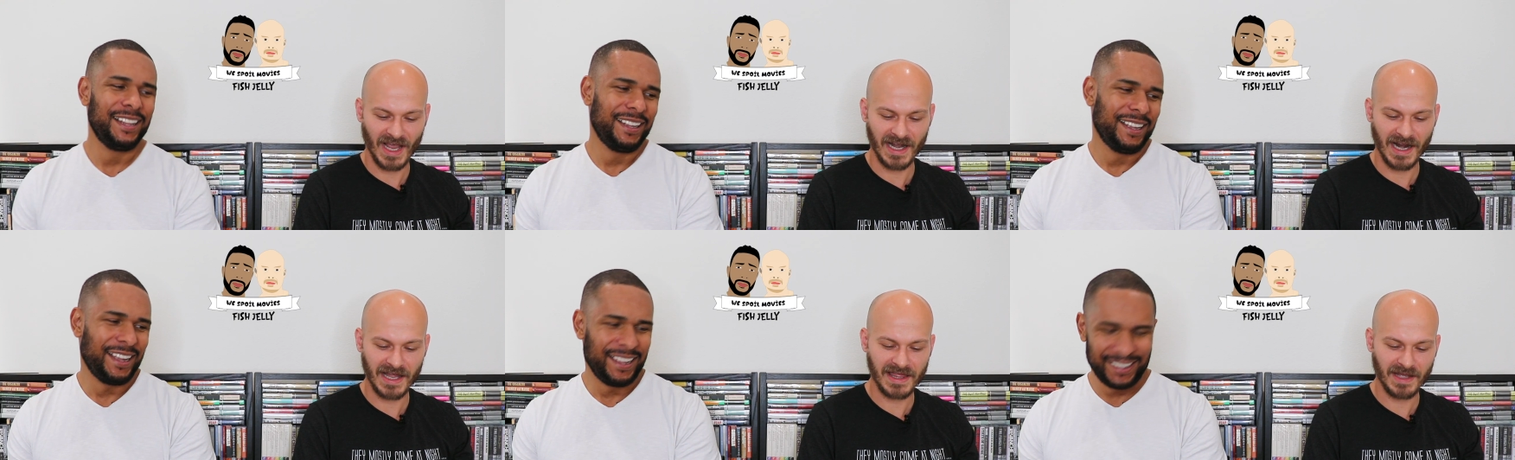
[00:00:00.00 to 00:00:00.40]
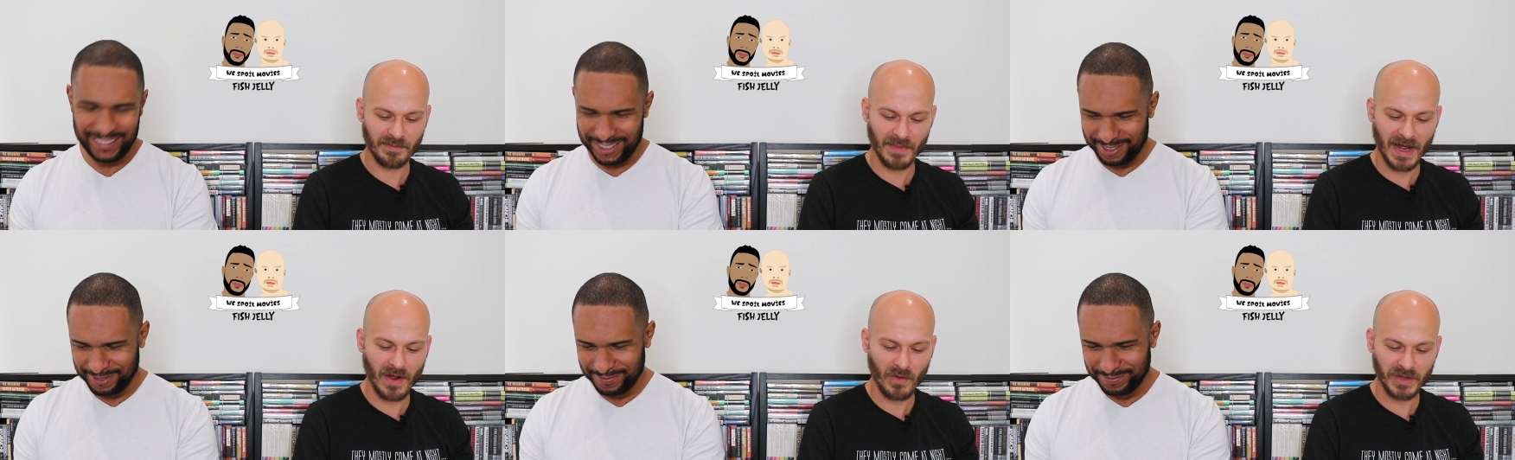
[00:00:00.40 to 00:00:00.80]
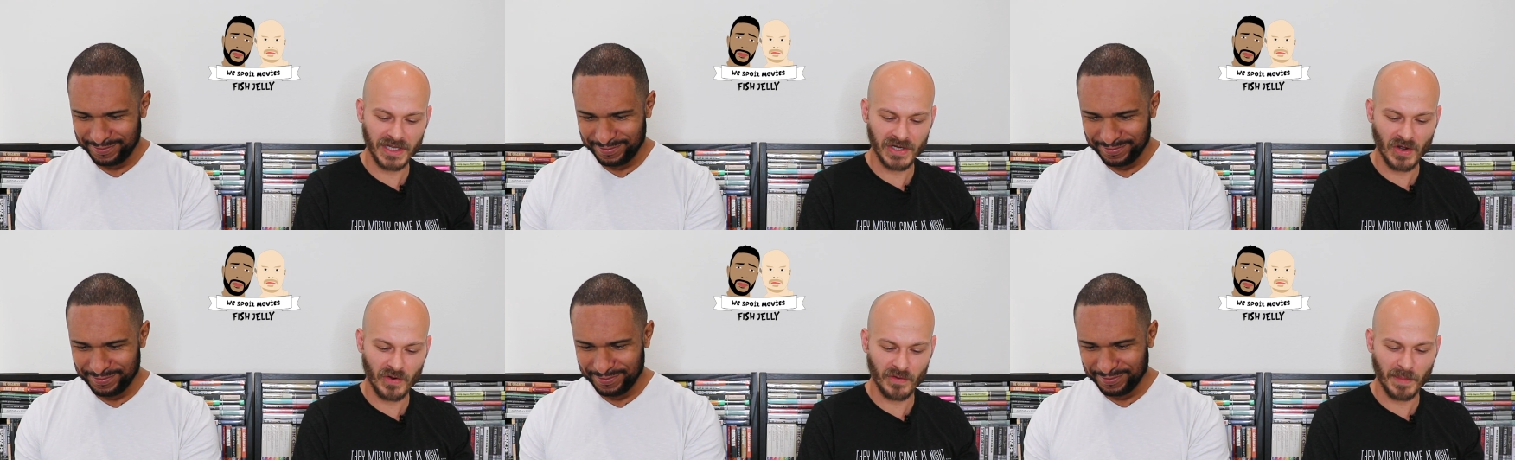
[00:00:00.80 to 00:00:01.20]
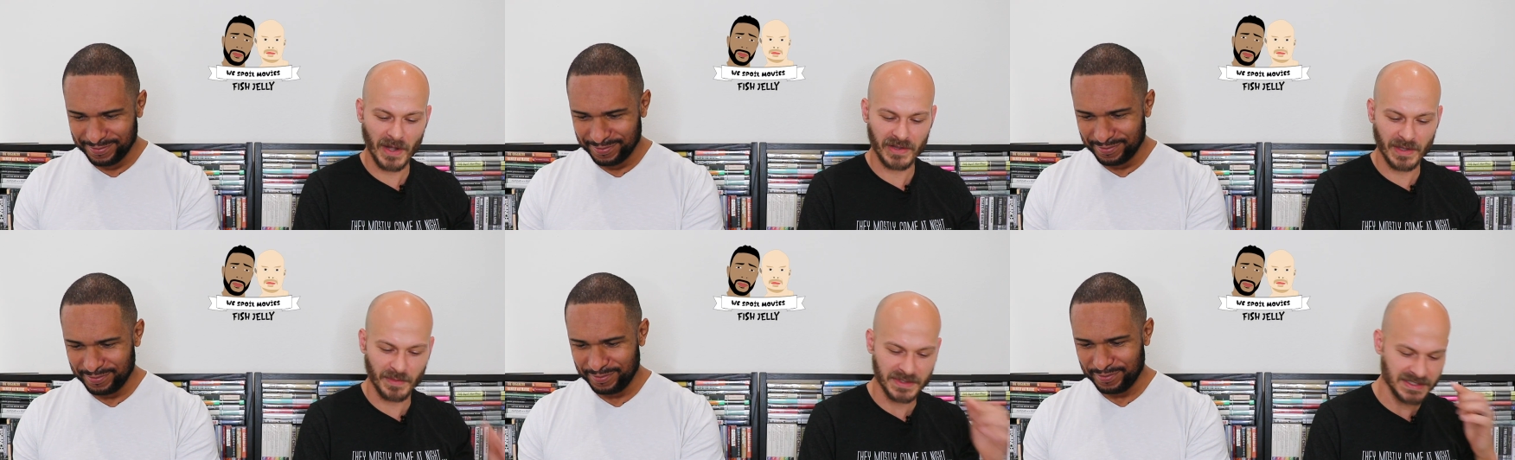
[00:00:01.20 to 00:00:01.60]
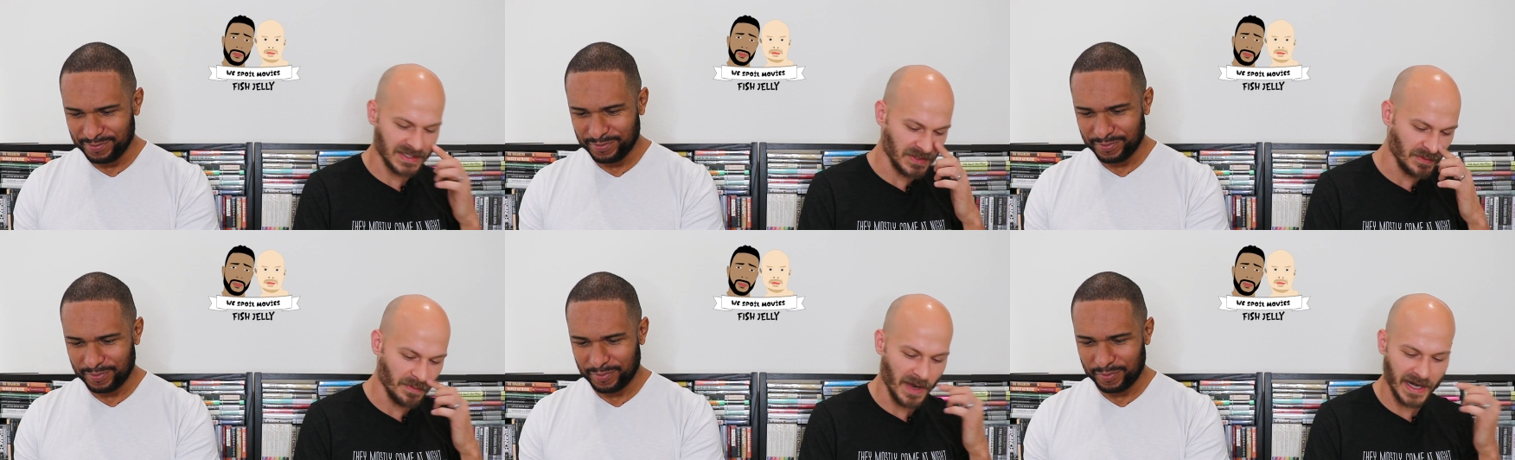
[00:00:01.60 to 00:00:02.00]
Speaker 1: And I think my only note about them
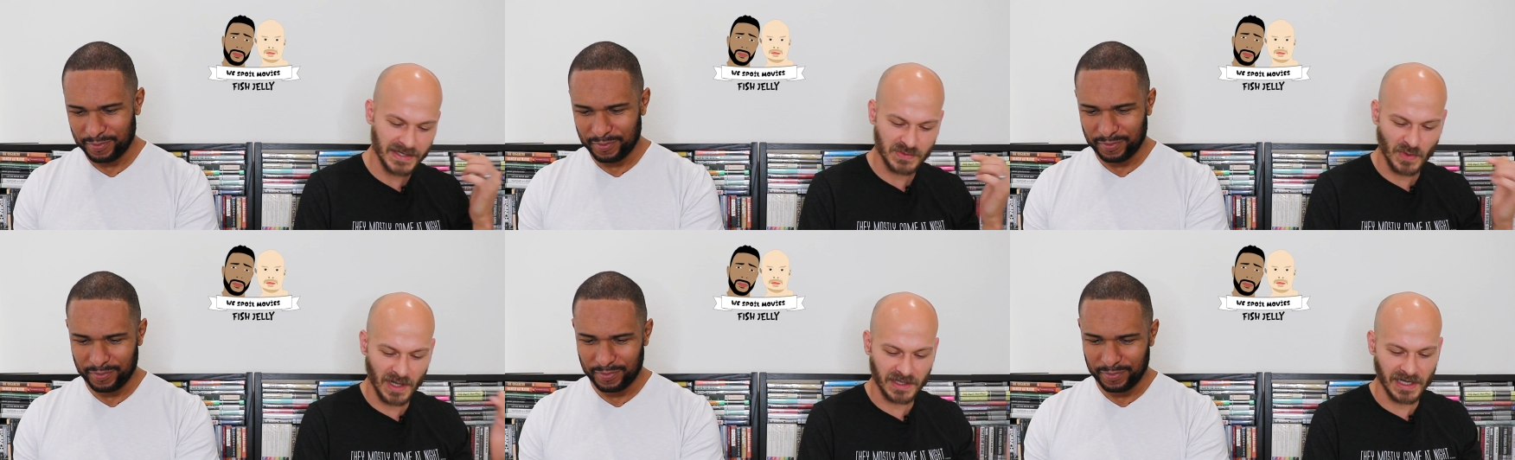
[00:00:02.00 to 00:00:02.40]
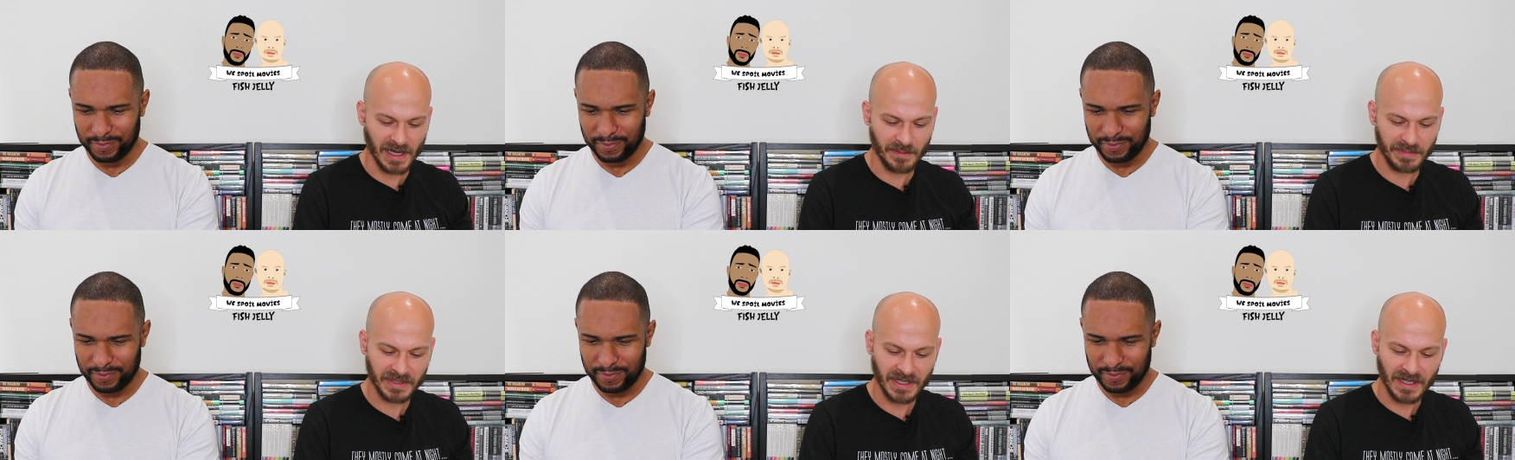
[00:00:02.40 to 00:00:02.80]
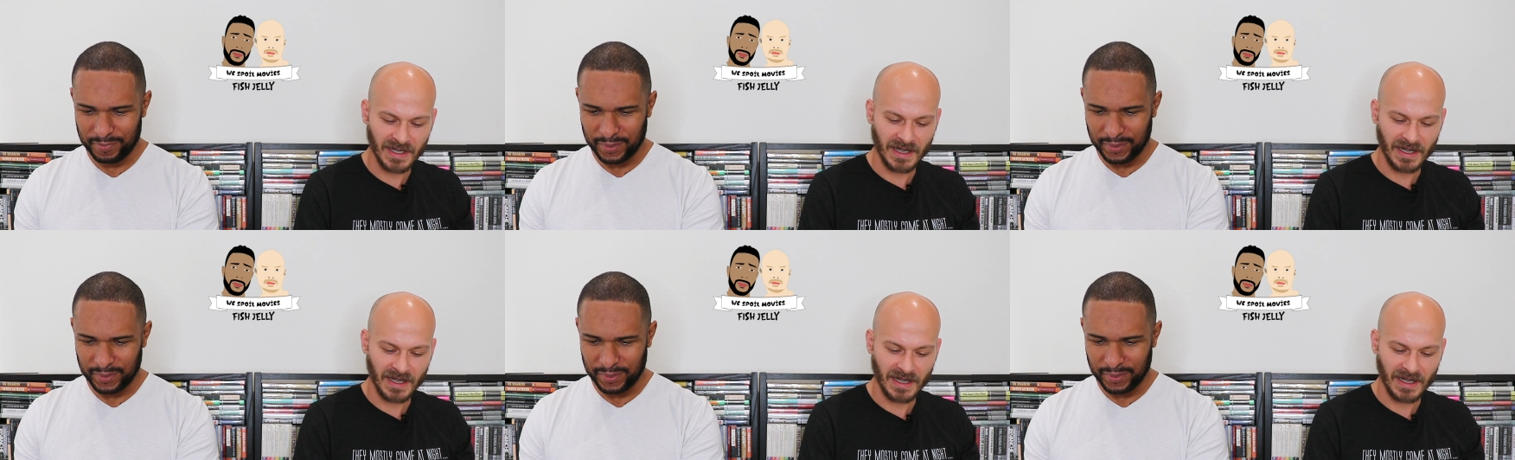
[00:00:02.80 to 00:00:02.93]
is you might as well gump.